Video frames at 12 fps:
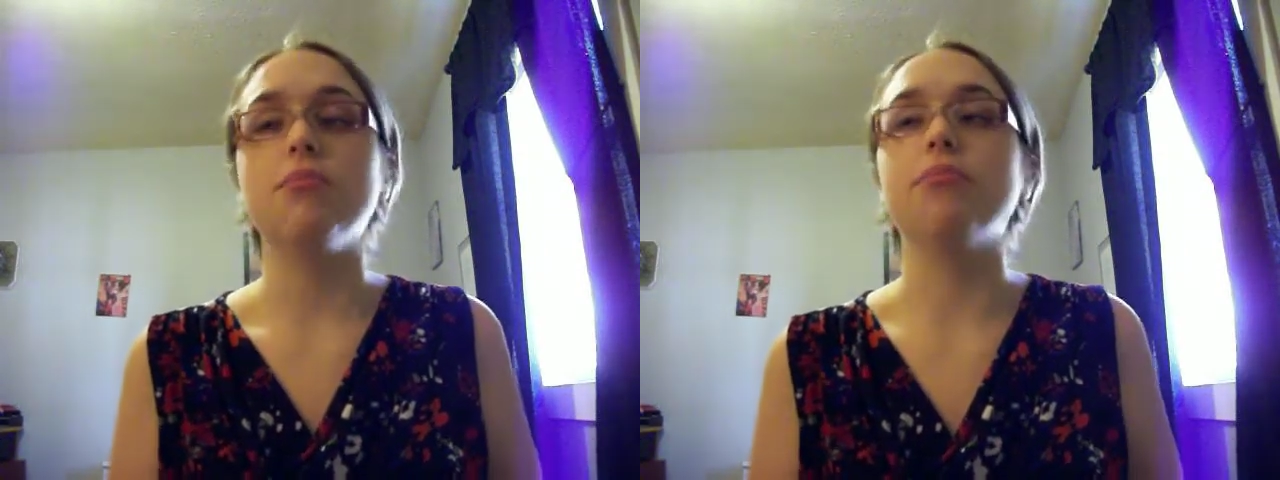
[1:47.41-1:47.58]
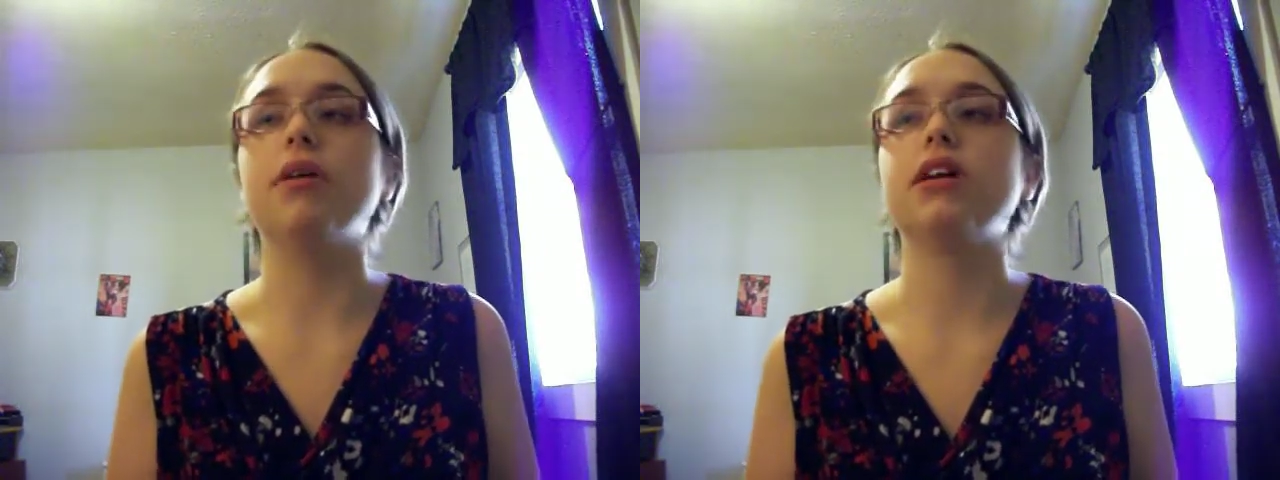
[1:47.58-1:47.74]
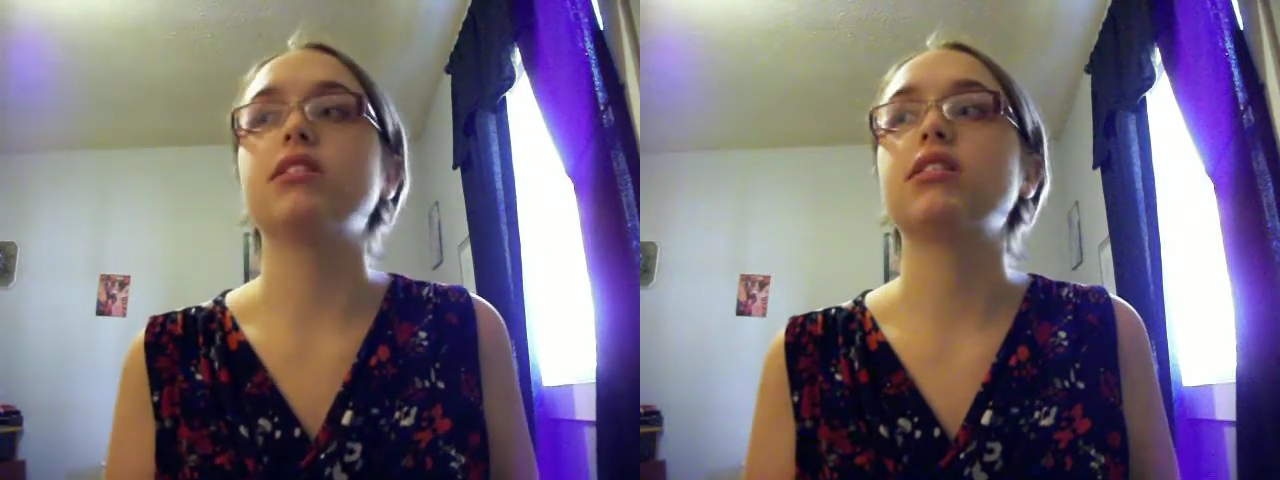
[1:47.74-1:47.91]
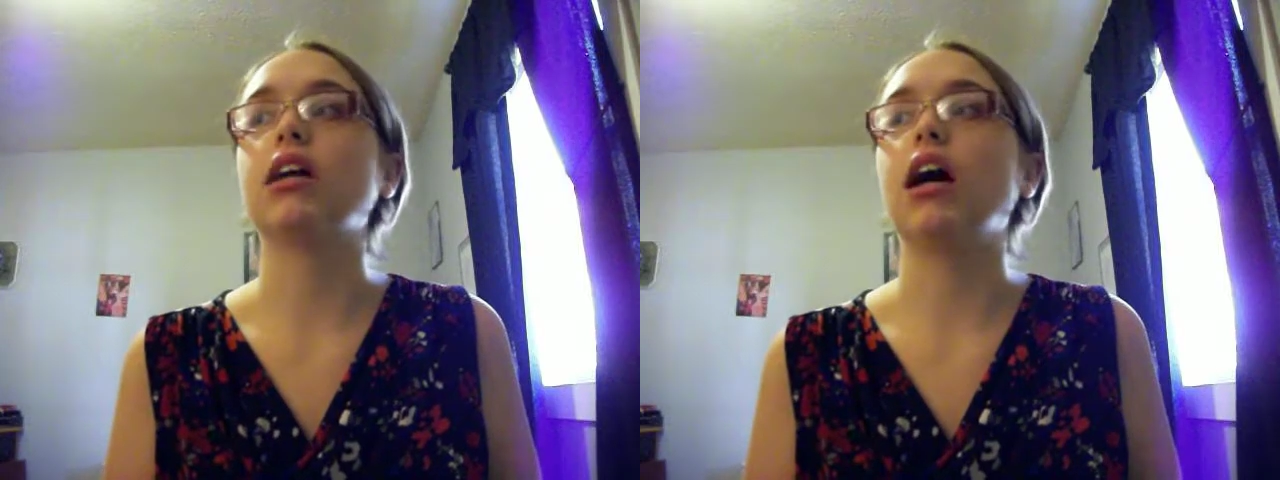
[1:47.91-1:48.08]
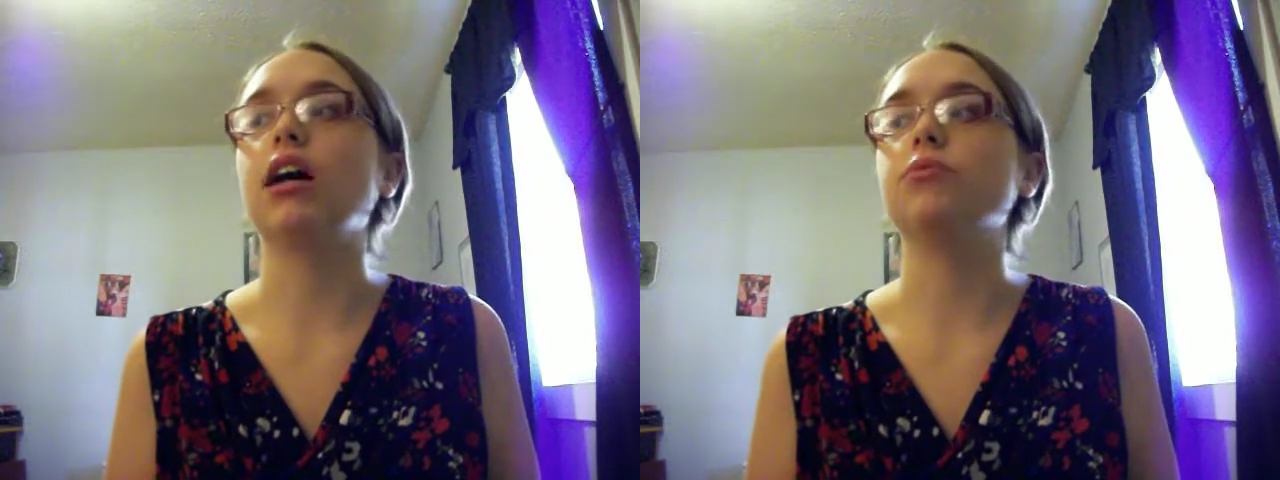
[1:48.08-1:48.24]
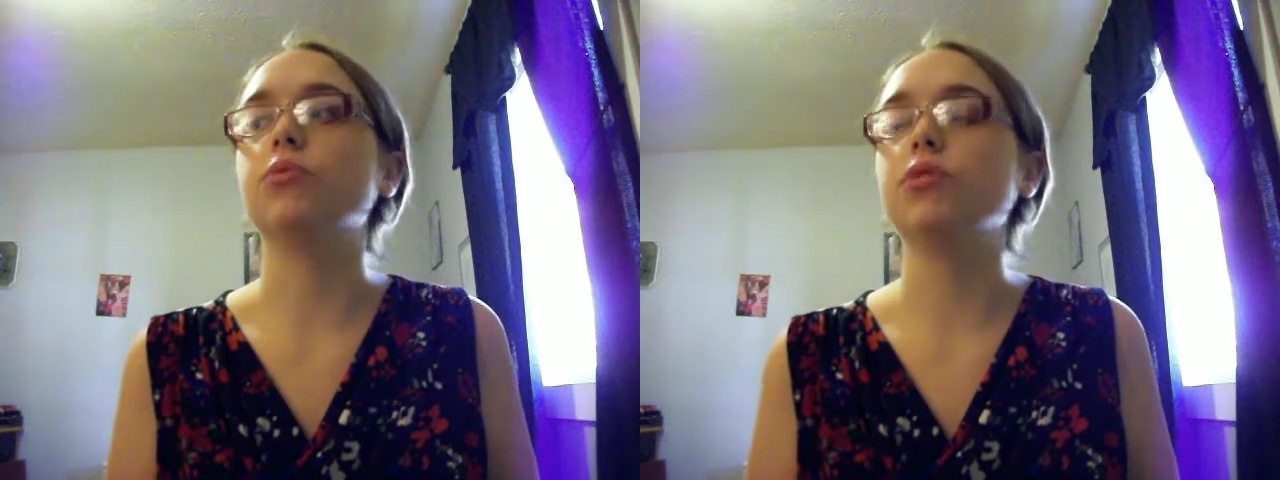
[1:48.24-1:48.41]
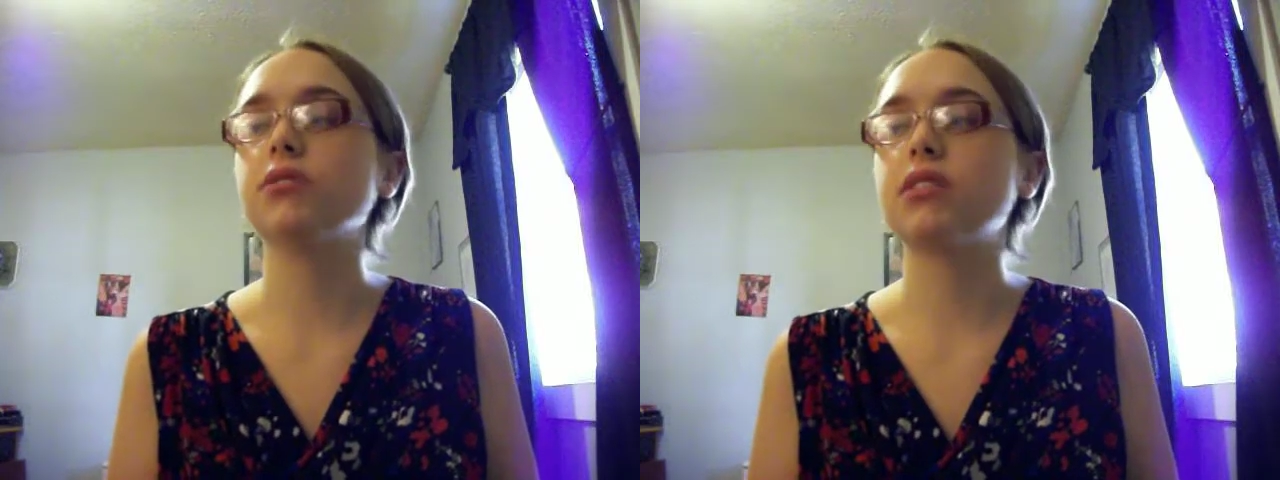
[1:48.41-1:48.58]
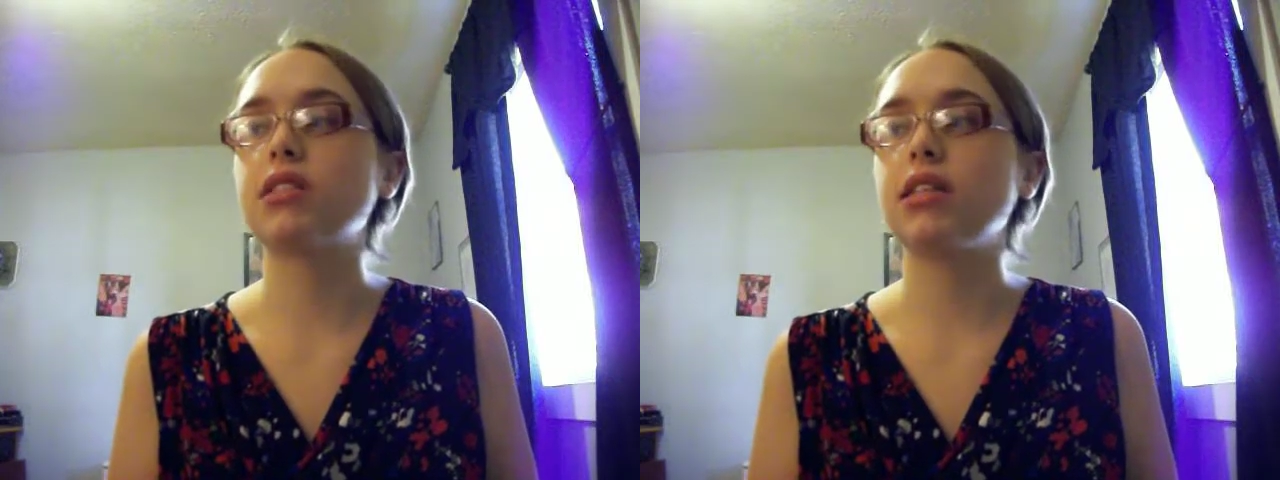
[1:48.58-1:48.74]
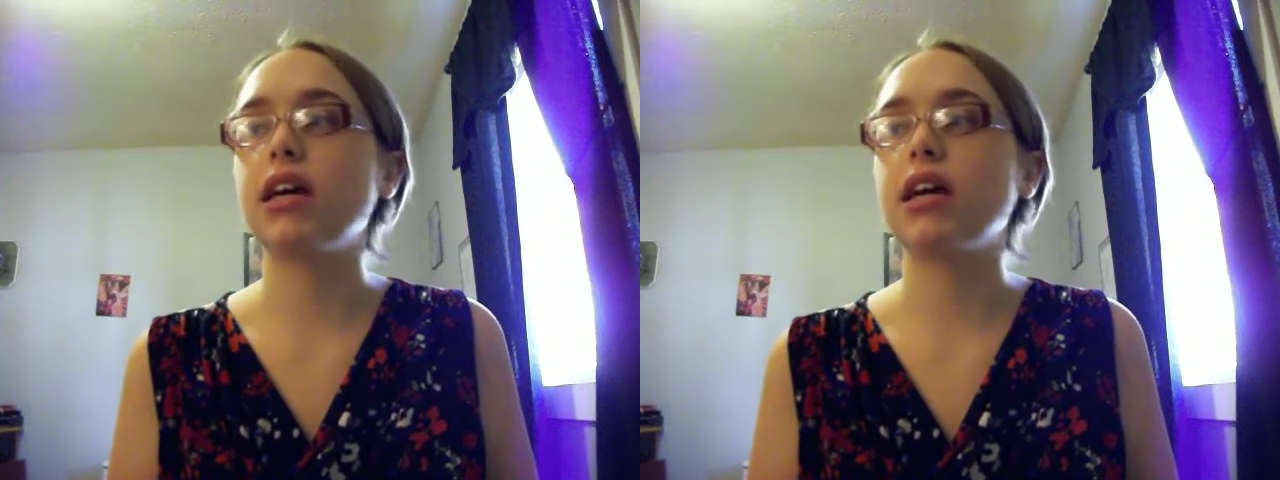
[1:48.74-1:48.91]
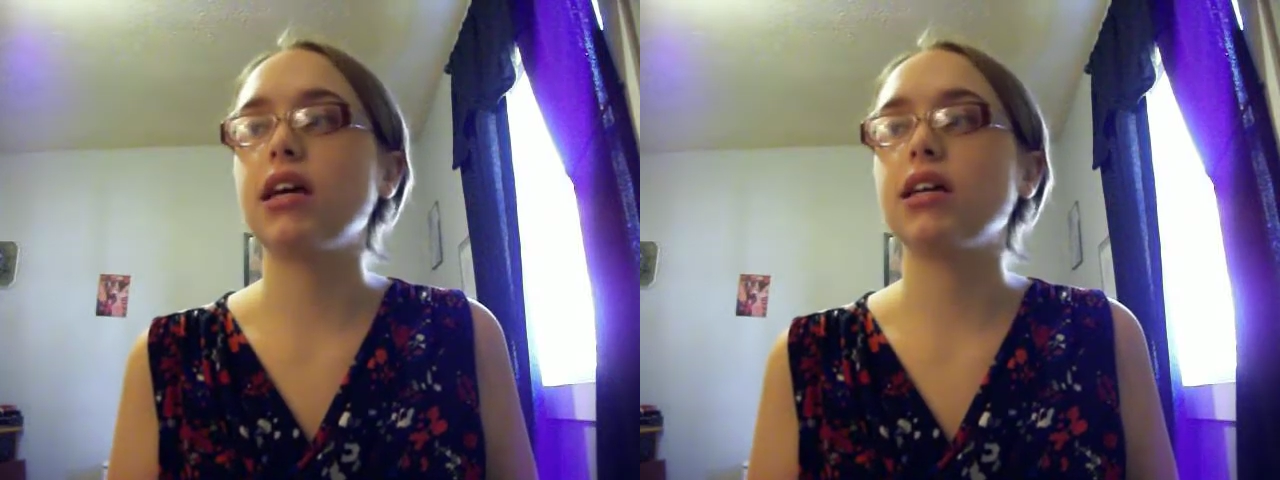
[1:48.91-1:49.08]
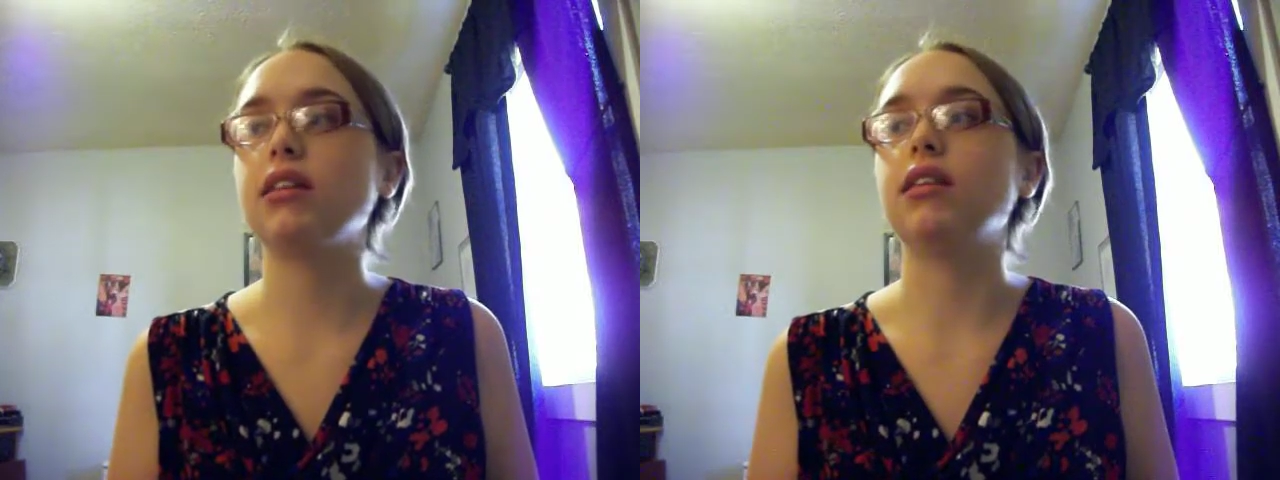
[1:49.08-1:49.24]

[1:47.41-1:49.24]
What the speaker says: But I will say